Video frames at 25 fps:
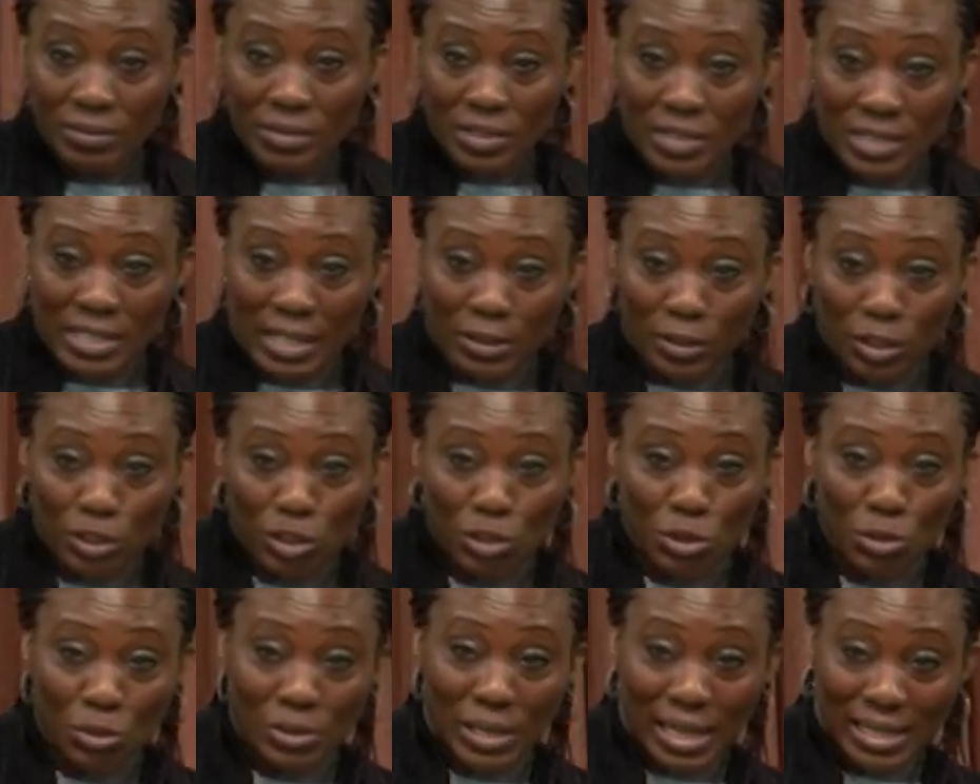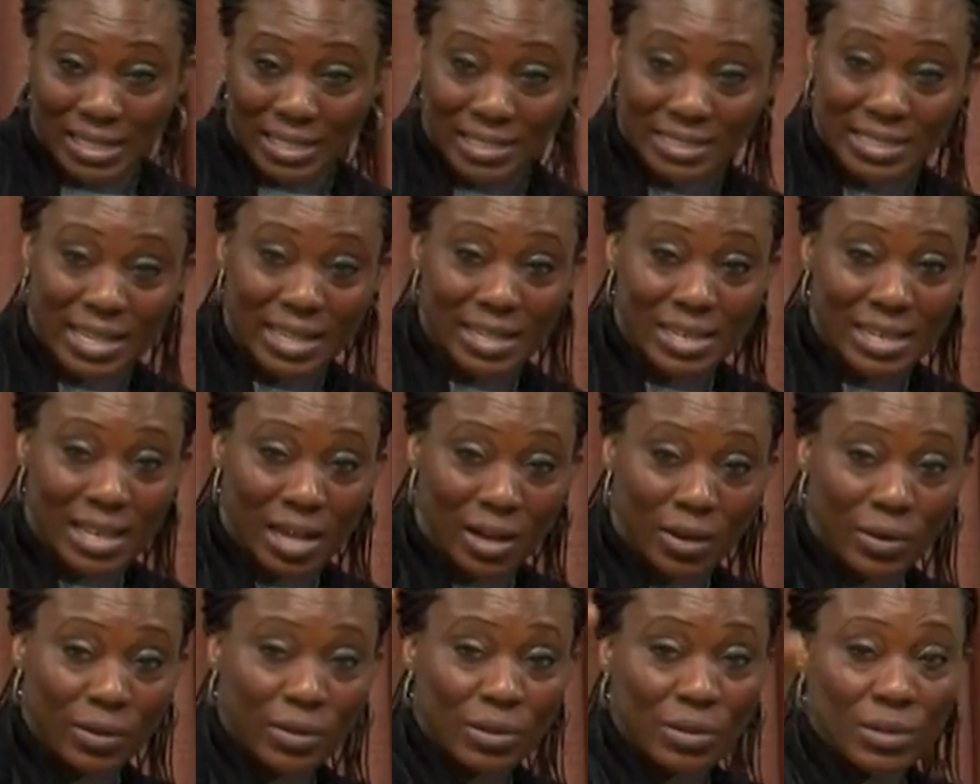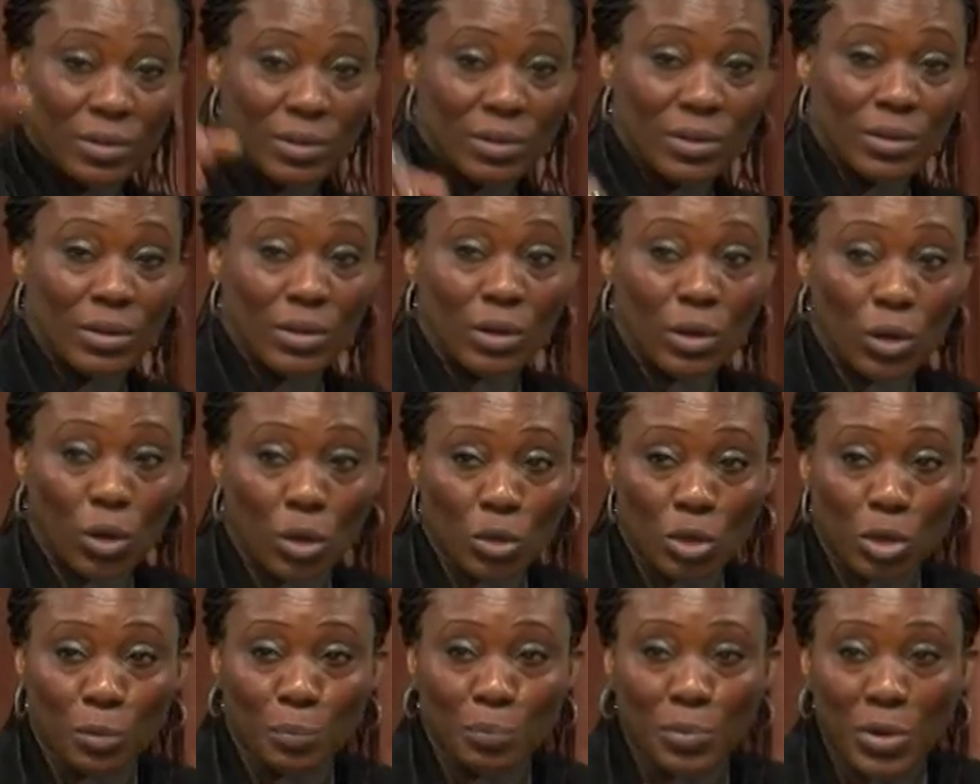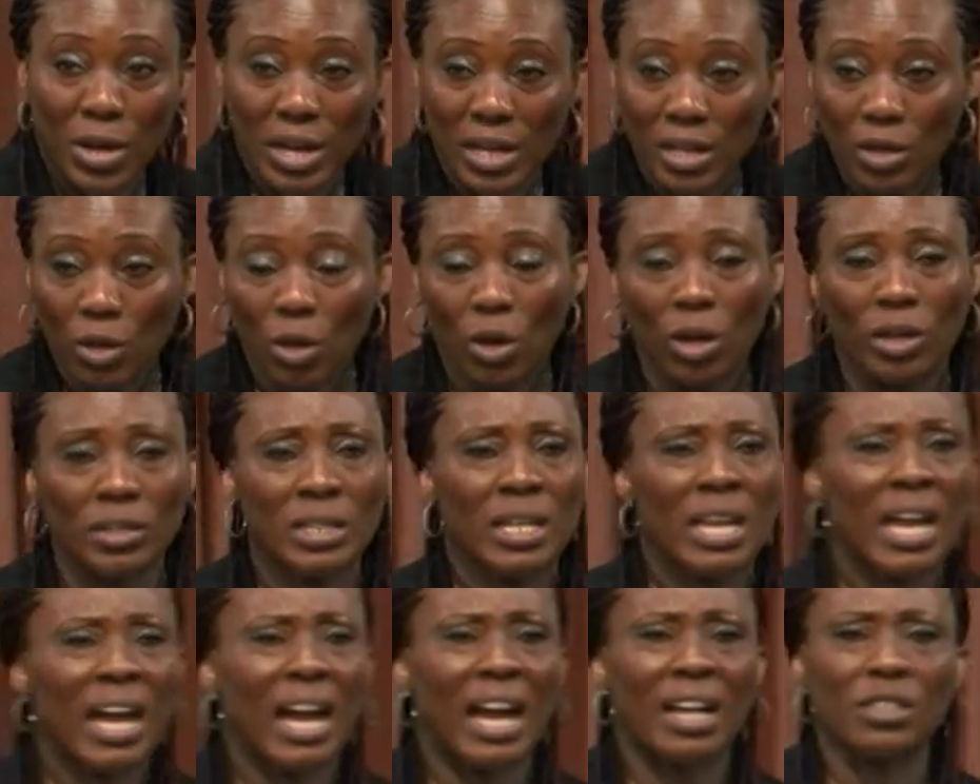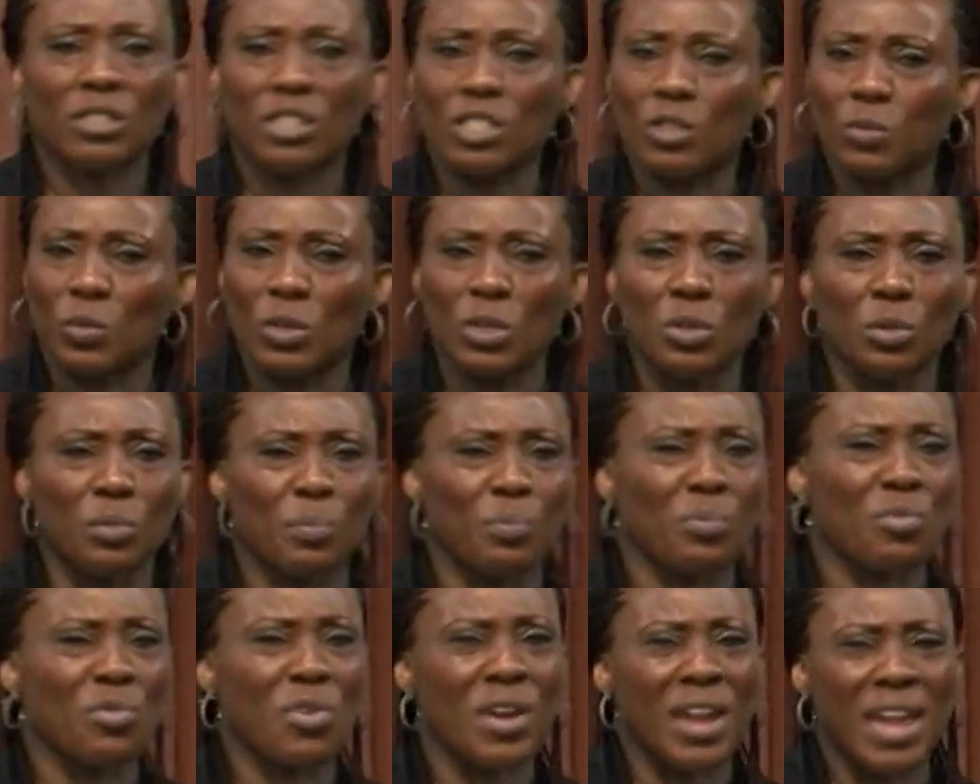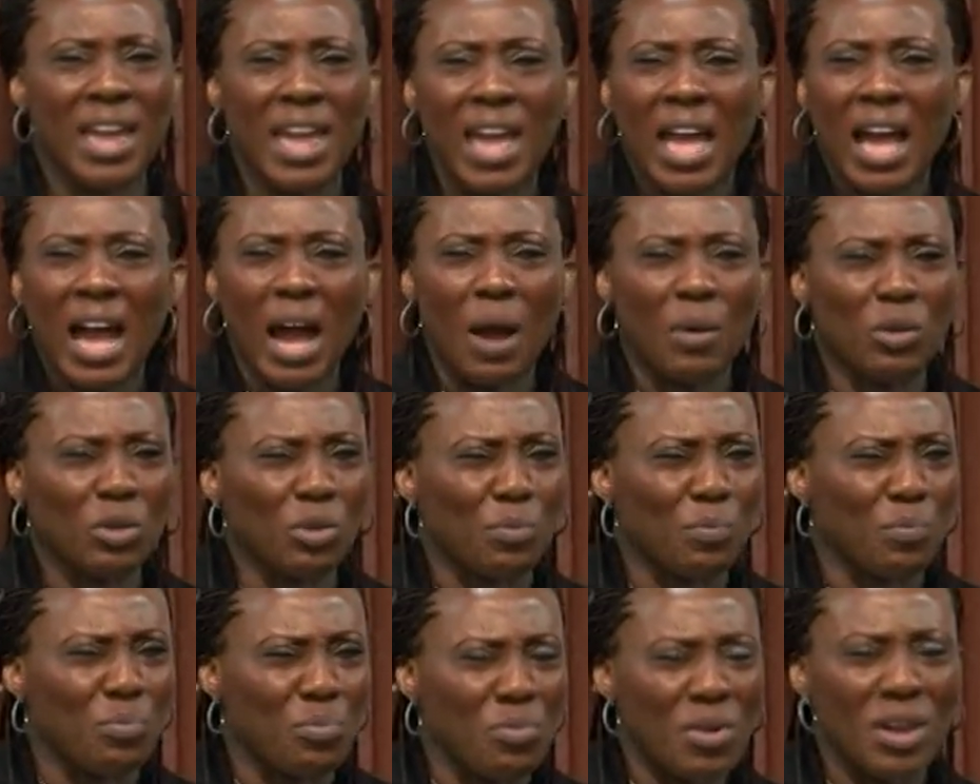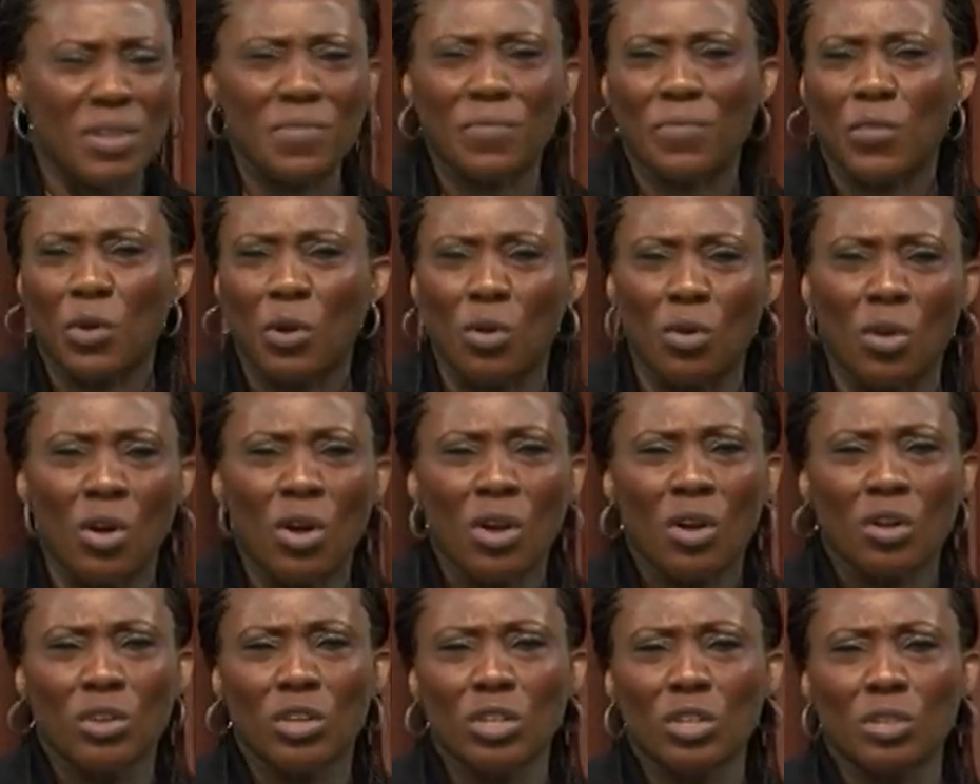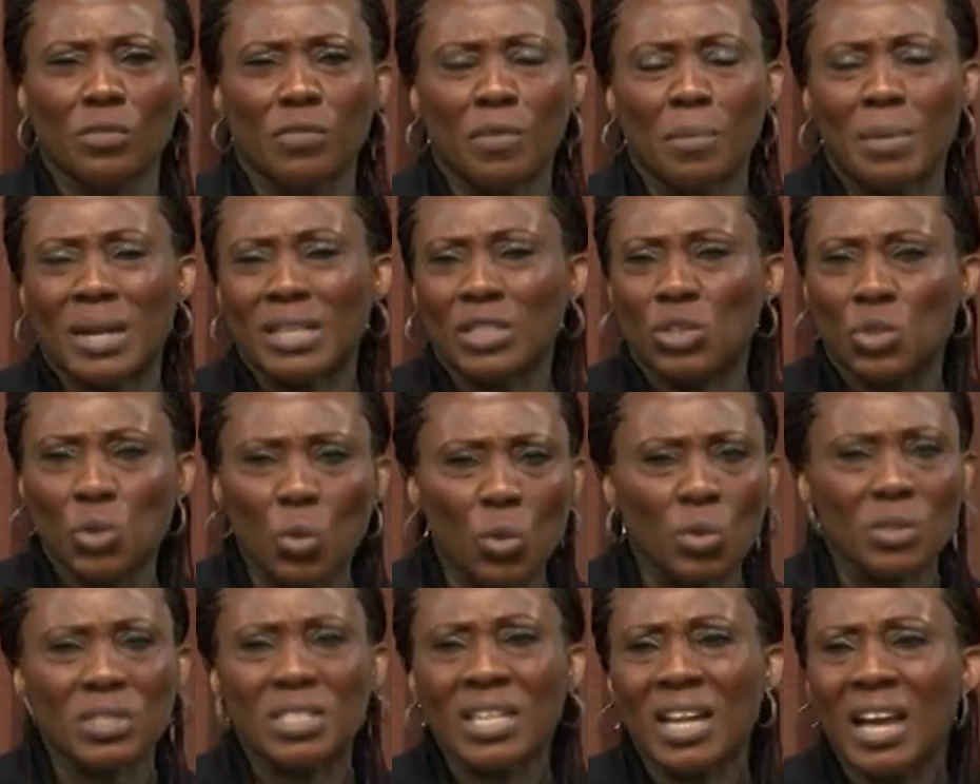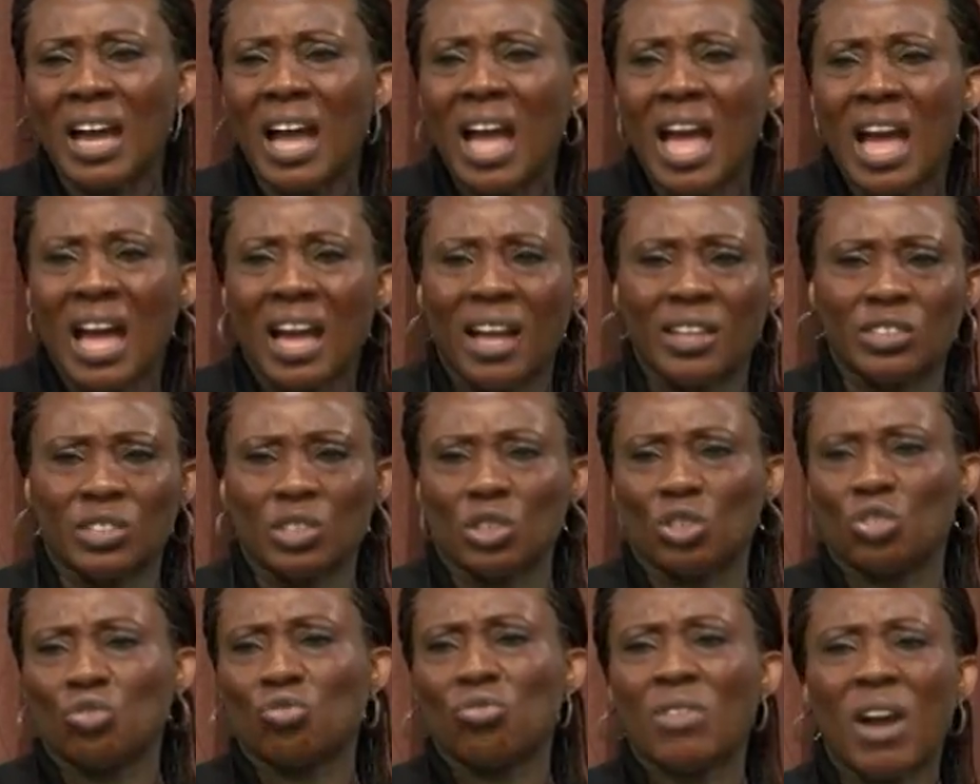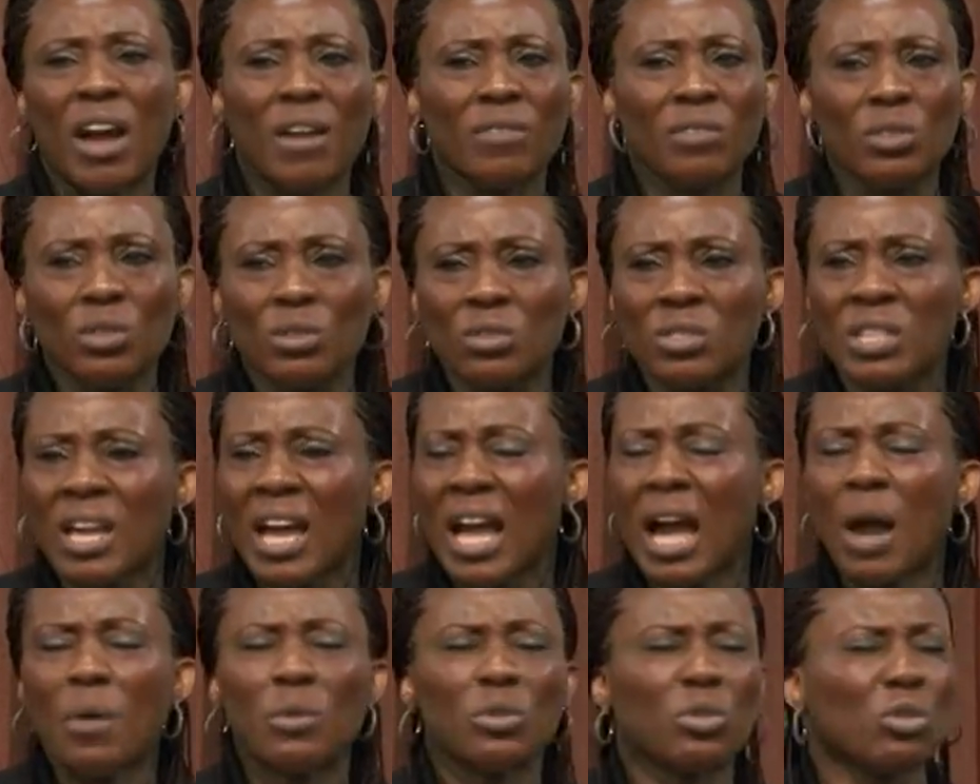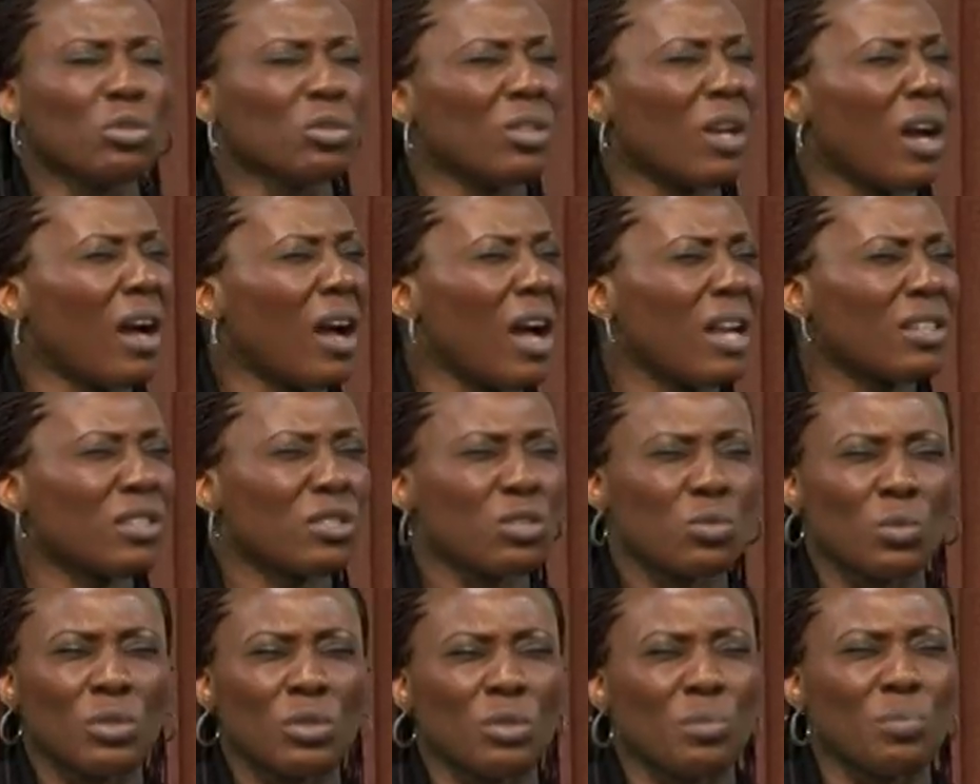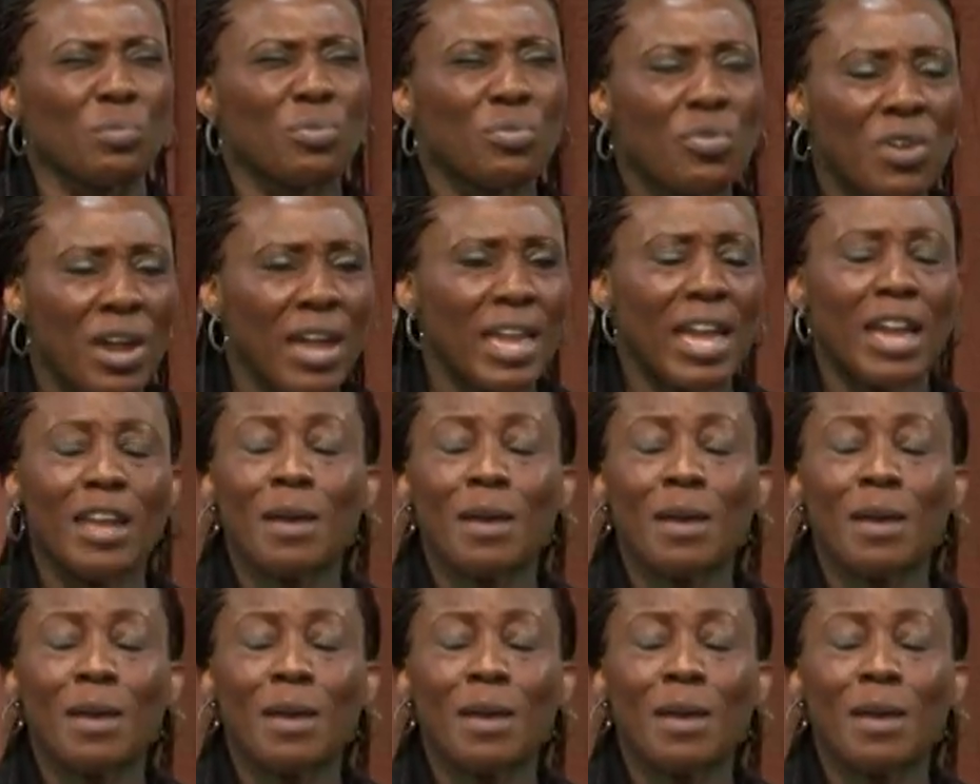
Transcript: Is that not true? Like I said now. Or you're praying, Lord, I just want to pray. I want to pray for, for my daughter as she travels. I just want to pray.